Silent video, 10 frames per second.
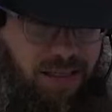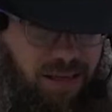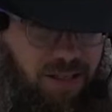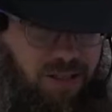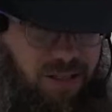
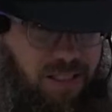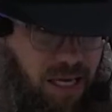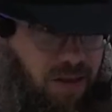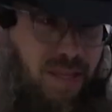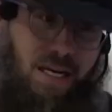connections
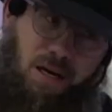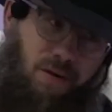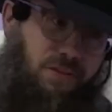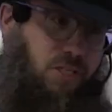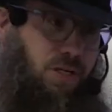together. They
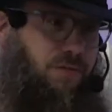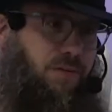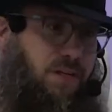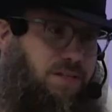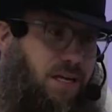loved each other for
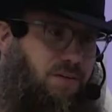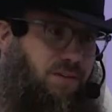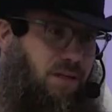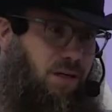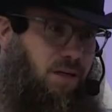the sake of
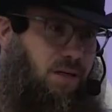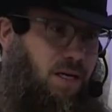Allah.